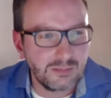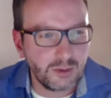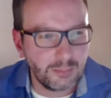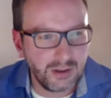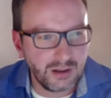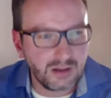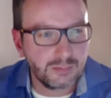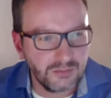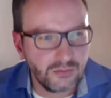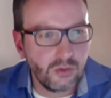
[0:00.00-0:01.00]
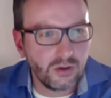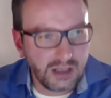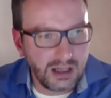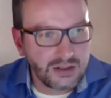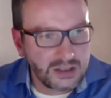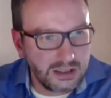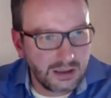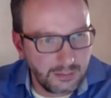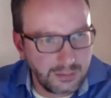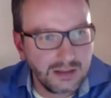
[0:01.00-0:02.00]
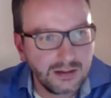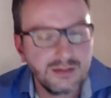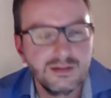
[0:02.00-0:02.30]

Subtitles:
prepare before they actually come in.